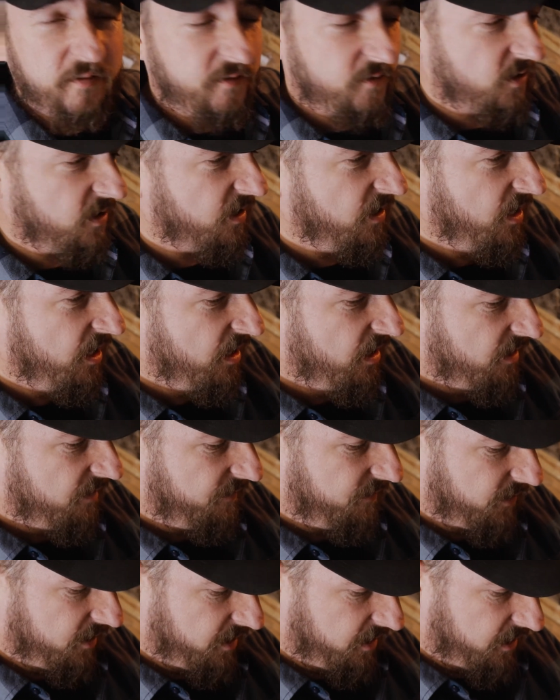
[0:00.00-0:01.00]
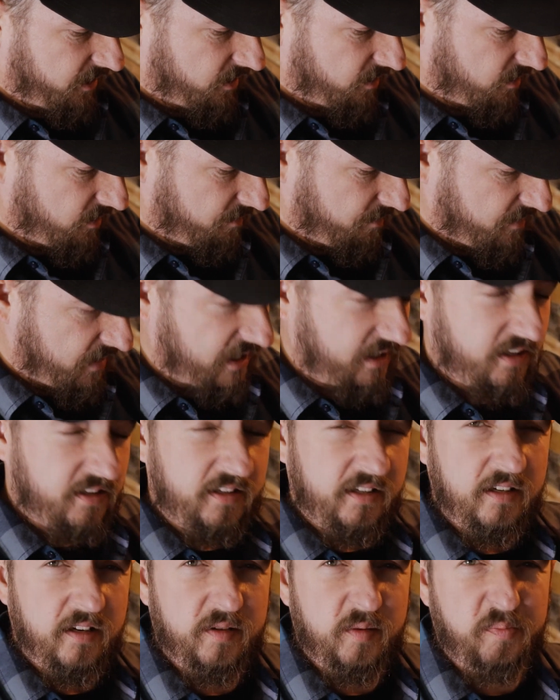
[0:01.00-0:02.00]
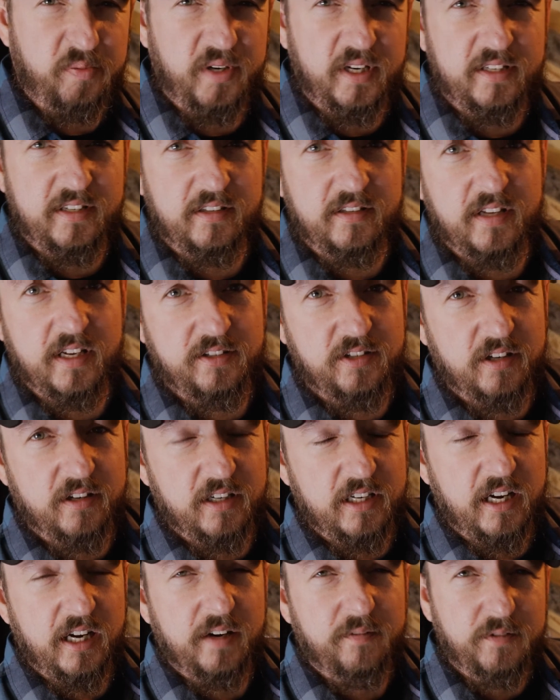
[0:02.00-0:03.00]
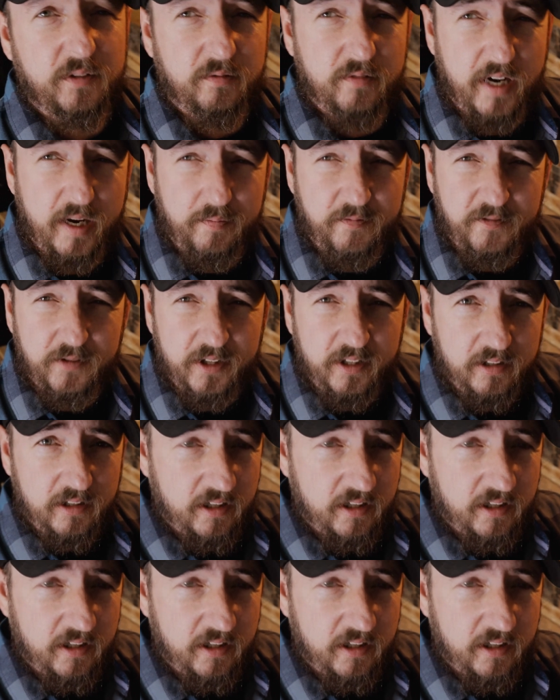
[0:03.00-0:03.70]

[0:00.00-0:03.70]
for you know, many of the other presents that you're gonna have to wrap for your